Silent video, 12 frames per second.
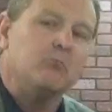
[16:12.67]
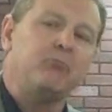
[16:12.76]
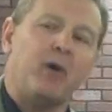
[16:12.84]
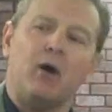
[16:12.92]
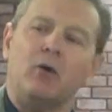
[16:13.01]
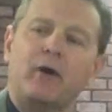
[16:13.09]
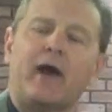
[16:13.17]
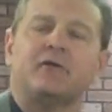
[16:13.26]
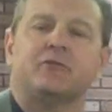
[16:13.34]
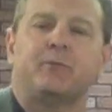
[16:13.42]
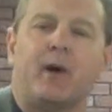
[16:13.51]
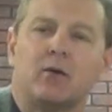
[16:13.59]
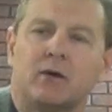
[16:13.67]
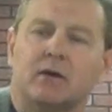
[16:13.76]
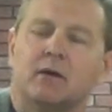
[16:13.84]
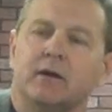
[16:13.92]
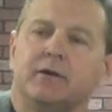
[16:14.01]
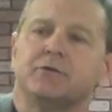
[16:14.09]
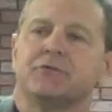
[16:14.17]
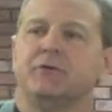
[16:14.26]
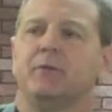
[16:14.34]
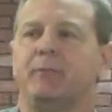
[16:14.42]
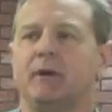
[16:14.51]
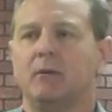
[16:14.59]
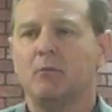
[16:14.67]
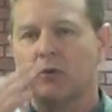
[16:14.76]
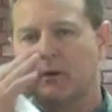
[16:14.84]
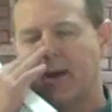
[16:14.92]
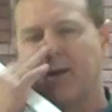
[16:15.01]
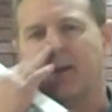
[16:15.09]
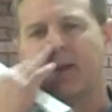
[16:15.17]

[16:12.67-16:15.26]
bold, outspoken leadership anymore. Now,